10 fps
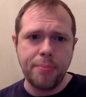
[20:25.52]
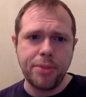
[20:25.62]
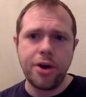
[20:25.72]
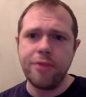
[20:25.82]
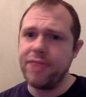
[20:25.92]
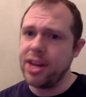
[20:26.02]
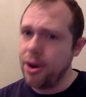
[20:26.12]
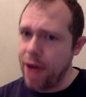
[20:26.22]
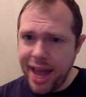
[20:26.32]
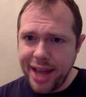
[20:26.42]
There are
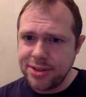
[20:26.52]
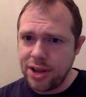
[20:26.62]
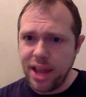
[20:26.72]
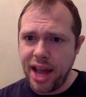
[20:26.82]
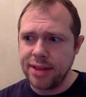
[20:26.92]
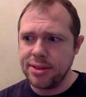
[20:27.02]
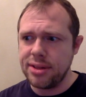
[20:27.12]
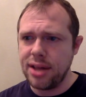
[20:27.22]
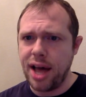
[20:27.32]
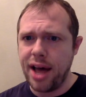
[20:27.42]
video aids
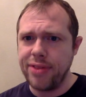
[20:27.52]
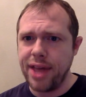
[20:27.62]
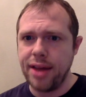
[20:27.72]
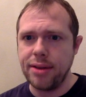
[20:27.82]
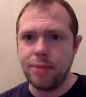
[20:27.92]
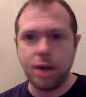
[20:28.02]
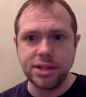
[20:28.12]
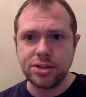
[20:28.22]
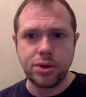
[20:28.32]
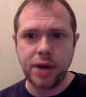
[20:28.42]
online that
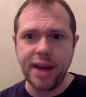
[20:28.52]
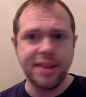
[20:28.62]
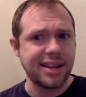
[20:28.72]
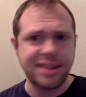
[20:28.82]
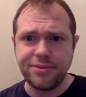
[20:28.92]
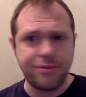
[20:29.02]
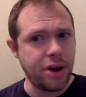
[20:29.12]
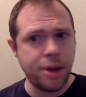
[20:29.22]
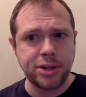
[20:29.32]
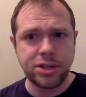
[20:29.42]
Monolith created. Like, that's
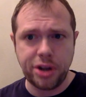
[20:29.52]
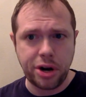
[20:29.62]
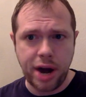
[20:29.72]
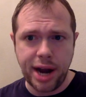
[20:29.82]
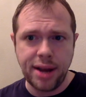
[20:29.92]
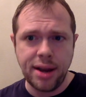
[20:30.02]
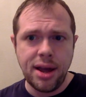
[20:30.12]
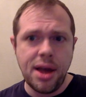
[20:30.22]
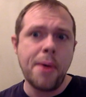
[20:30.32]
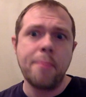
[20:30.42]
very much to their credit.
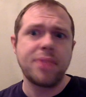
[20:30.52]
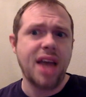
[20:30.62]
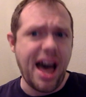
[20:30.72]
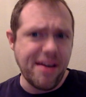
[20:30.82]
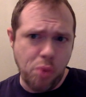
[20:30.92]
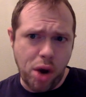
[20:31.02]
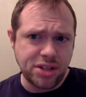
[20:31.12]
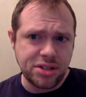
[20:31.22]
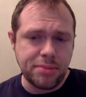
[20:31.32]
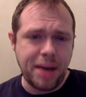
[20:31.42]
I've
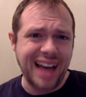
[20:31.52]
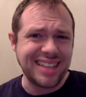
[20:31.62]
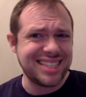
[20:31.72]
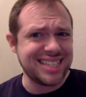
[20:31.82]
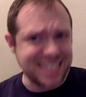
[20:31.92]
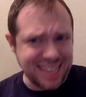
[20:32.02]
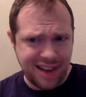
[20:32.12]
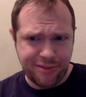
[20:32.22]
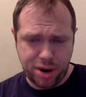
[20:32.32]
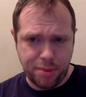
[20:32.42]
watched them. I still
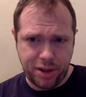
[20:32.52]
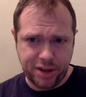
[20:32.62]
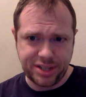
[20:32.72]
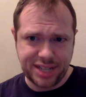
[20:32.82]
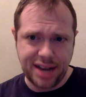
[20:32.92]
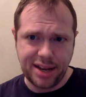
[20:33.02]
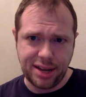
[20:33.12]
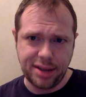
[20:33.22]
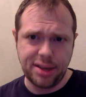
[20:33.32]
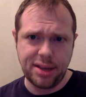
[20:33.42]
have trouble
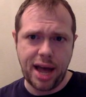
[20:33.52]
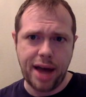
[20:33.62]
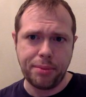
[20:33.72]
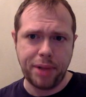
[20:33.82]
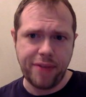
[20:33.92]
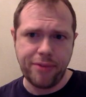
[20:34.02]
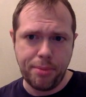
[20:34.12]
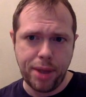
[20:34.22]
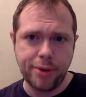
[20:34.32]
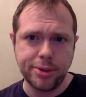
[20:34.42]
understanding how to play
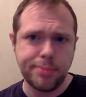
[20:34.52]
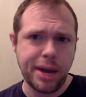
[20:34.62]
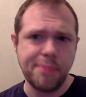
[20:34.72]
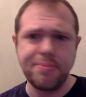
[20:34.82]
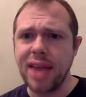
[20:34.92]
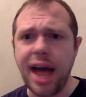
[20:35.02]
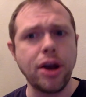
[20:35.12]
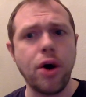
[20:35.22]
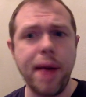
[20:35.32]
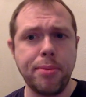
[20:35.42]
from those. But I
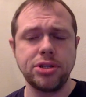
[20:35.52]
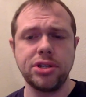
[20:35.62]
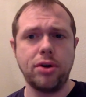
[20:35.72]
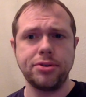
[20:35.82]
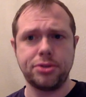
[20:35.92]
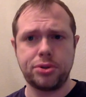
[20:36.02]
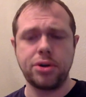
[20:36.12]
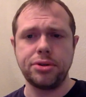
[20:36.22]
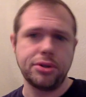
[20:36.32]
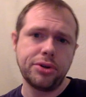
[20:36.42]
know I personally also
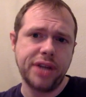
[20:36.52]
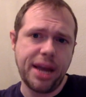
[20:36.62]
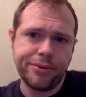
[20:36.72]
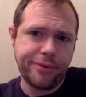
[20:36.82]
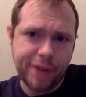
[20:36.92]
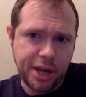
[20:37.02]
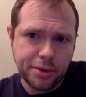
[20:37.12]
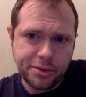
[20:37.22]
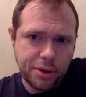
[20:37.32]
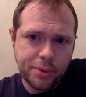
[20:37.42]
struggle to learn games for
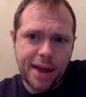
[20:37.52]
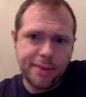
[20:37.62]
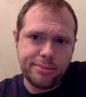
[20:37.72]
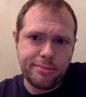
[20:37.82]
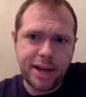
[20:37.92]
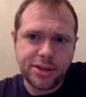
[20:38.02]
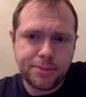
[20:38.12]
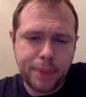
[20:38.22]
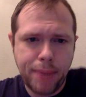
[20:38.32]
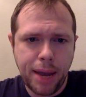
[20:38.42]
videos, so that may
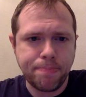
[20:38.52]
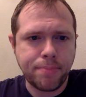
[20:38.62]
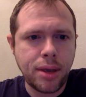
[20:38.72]
just be me.